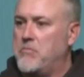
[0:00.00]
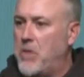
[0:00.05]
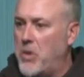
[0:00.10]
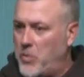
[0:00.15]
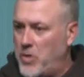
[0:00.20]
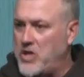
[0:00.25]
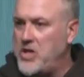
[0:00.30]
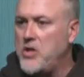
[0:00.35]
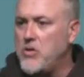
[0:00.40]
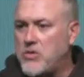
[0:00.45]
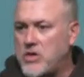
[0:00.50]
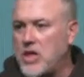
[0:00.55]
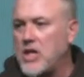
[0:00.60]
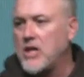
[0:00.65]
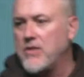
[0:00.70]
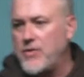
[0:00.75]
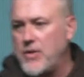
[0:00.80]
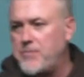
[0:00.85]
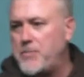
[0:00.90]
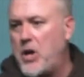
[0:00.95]
But when you
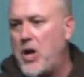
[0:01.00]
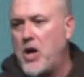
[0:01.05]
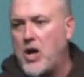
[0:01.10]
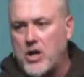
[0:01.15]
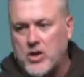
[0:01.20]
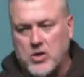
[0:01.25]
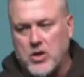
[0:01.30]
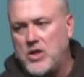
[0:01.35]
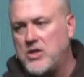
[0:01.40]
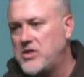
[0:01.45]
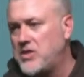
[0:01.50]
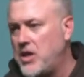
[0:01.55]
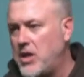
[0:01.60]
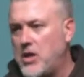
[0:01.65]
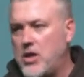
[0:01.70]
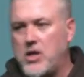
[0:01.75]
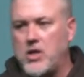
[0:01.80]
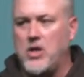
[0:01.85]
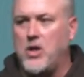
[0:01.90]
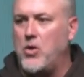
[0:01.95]
think of a park,
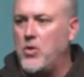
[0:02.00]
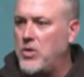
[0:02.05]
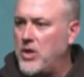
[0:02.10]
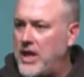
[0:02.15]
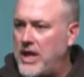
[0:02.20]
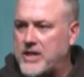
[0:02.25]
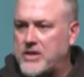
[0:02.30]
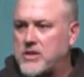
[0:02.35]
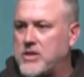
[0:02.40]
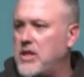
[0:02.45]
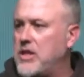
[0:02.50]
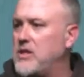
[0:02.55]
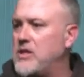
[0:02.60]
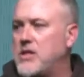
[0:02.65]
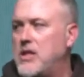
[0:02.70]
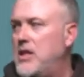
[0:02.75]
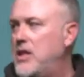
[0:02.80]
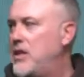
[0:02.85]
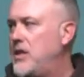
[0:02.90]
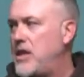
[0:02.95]
Ontario,
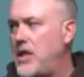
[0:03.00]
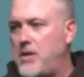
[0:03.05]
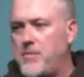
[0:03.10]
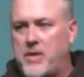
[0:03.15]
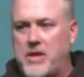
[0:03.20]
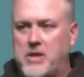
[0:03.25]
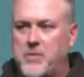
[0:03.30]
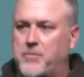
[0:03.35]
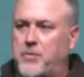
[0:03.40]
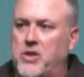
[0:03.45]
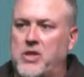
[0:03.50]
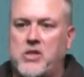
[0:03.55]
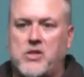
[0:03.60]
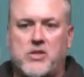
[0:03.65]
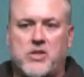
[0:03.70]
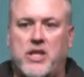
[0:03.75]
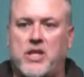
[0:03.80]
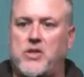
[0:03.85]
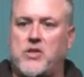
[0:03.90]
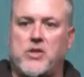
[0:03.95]
Lexington, down by the
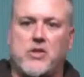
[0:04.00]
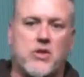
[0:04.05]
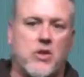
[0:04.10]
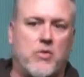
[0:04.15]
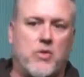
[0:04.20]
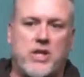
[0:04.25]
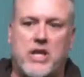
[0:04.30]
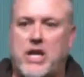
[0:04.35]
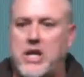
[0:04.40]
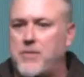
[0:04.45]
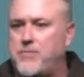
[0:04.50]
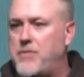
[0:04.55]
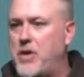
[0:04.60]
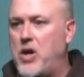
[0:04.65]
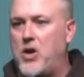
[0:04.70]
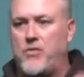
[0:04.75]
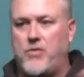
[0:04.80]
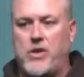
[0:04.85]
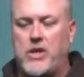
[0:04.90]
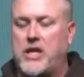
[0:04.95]
police station, going out of
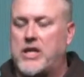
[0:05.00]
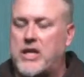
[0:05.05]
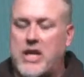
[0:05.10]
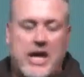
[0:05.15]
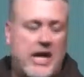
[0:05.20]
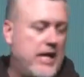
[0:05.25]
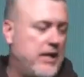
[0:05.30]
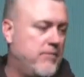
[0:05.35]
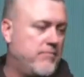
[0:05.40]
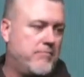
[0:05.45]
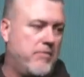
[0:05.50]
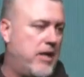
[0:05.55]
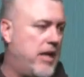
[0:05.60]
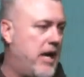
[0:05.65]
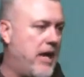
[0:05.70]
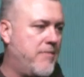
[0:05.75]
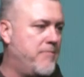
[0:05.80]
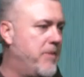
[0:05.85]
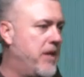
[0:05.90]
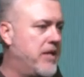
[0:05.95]
Belleville, like
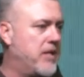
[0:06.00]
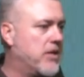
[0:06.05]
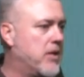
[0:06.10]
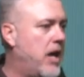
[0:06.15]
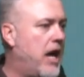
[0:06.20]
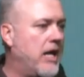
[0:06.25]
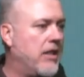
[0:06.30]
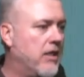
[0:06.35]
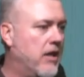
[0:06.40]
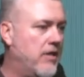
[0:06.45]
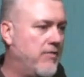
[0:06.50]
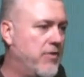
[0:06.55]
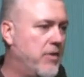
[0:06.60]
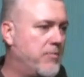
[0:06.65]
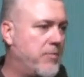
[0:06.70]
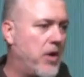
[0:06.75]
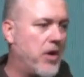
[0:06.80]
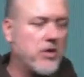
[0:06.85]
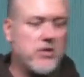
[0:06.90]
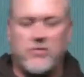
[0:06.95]
I've been to the, I love
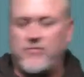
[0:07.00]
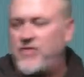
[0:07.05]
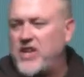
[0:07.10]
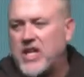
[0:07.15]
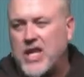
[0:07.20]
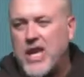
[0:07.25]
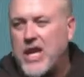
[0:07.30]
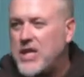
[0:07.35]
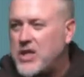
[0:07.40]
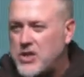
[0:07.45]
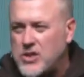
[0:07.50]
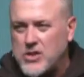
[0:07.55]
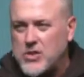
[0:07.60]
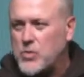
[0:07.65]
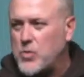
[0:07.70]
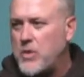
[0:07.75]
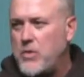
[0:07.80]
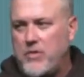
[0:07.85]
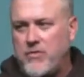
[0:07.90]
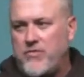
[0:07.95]
the parks.
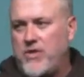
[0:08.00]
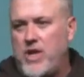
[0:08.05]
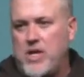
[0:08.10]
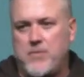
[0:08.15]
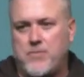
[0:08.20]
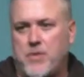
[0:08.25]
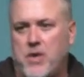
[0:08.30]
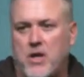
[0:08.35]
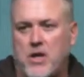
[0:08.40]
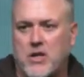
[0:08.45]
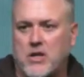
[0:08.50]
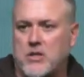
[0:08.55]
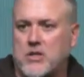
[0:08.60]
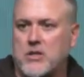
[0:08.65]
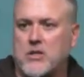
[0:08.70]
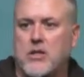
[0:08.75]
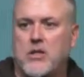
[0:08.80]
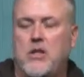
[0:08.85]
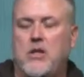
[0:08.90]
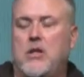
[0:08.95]
Vacations, we would find
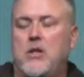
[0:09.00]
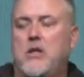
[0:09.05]
parks.